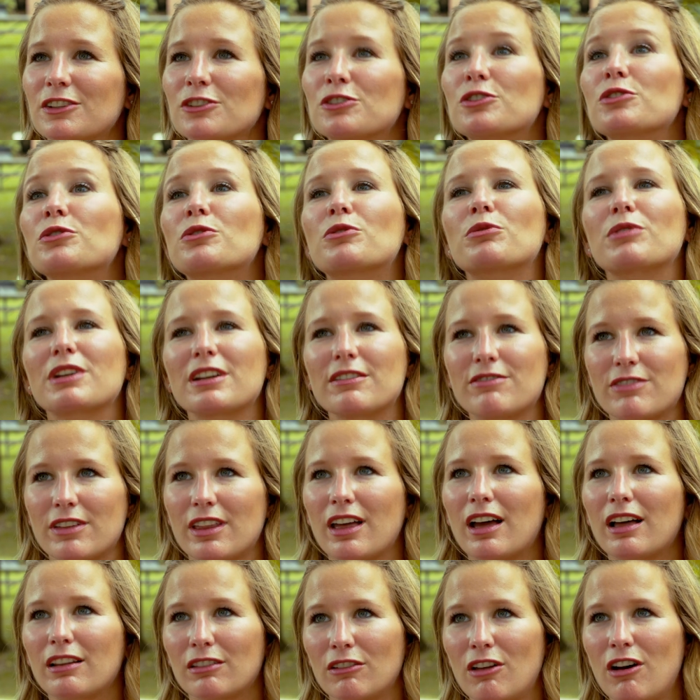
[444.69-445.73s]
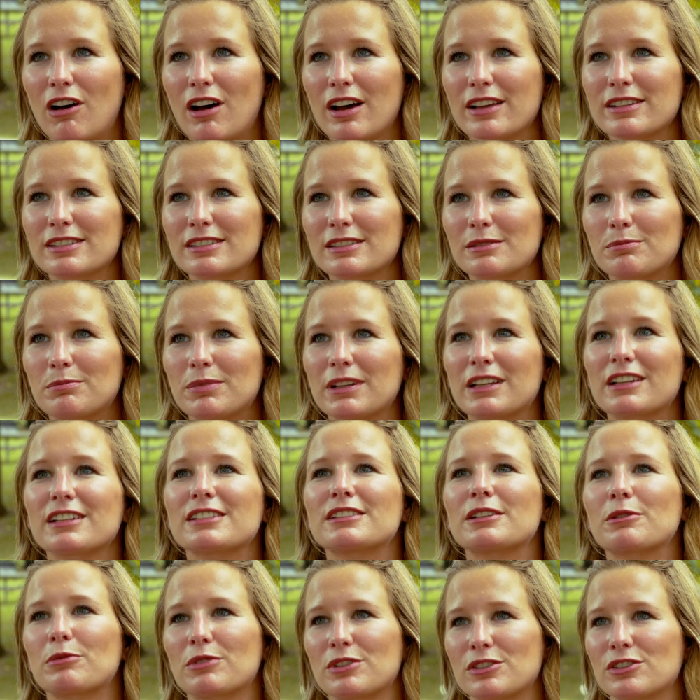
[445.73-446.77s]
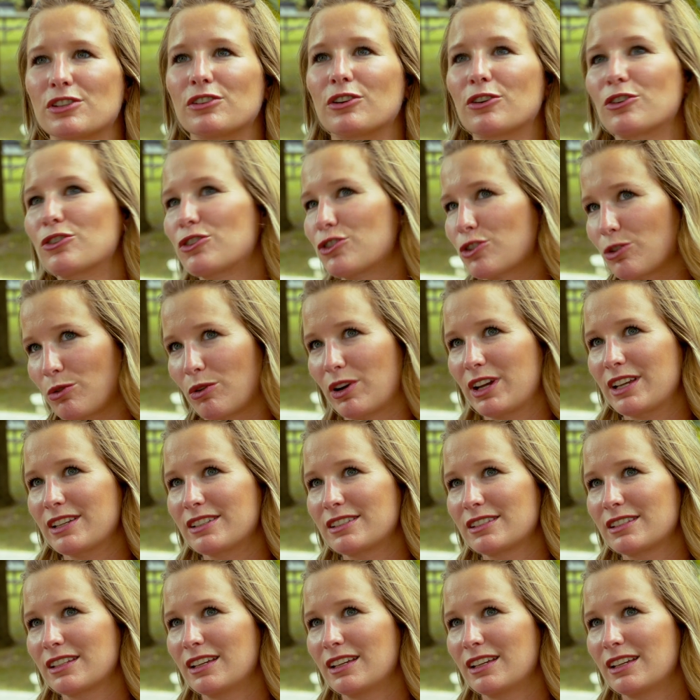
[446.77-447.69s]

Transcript: to grieve that loss because it was their choice.